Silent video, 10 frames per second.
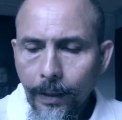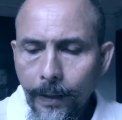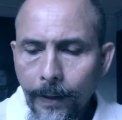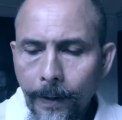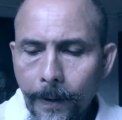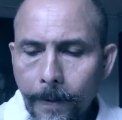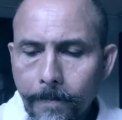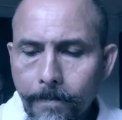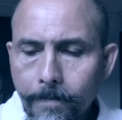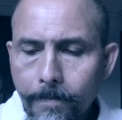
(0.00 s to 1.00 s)

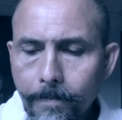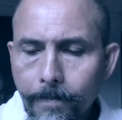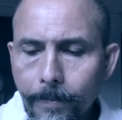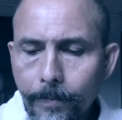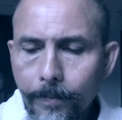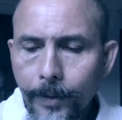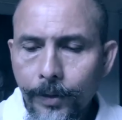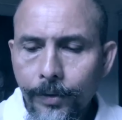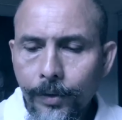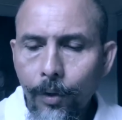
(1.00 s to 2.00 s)

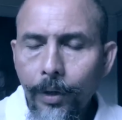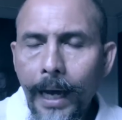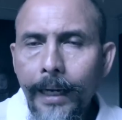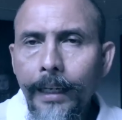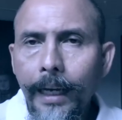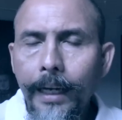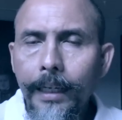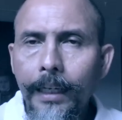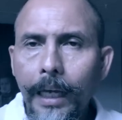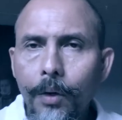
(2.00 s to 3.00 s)
So La ilaha
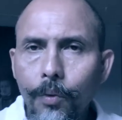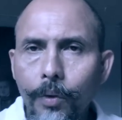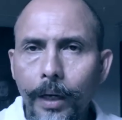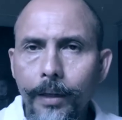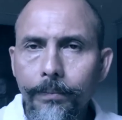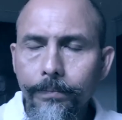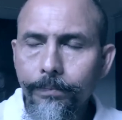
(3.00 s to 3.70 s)
illa huwa,